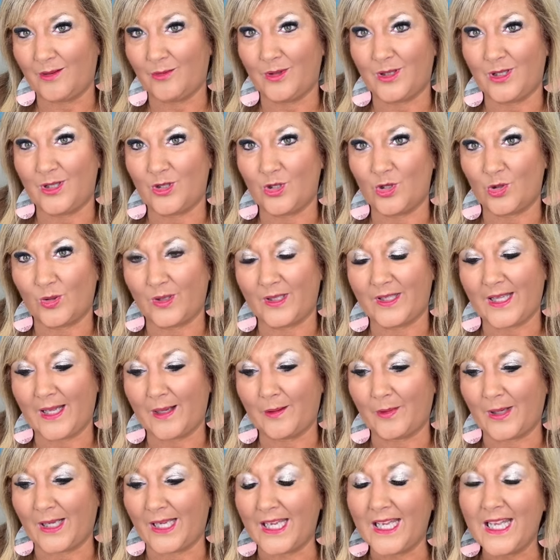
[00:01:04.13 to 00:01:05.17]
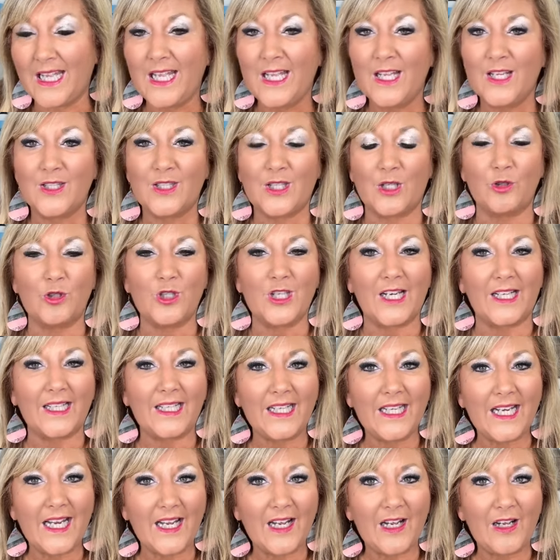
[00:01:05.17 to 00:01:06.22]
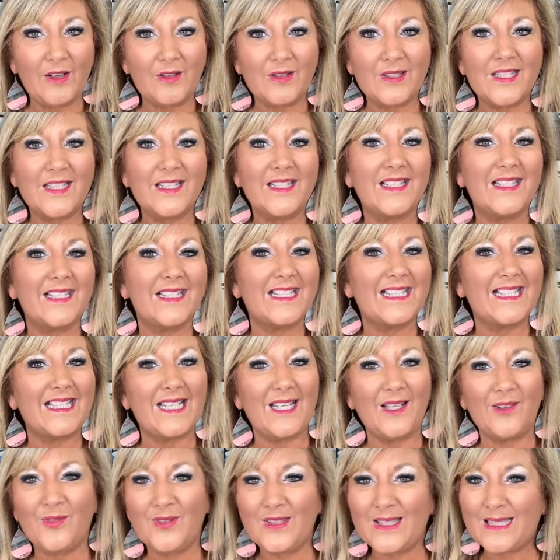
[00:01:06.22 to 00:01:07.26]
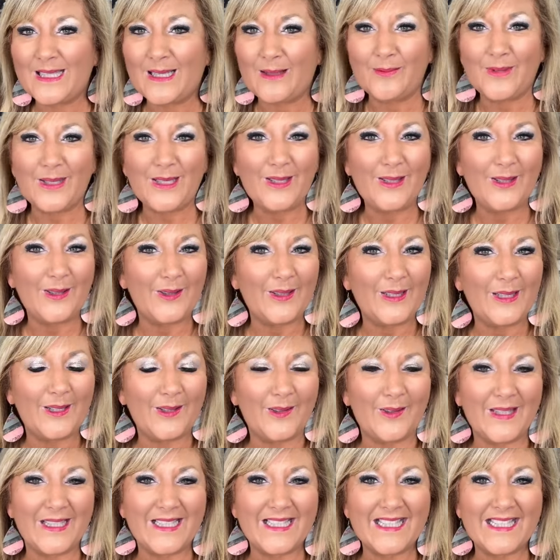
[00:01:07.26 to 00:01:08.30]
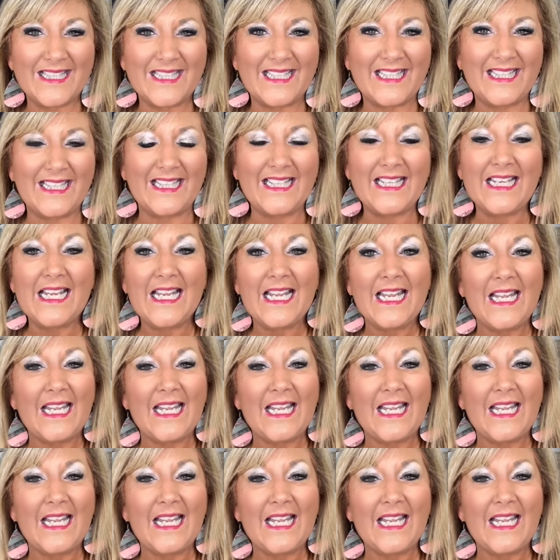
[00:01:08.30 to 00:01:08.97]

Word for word: when you join that way. So check it out. See if it's something you're interested in.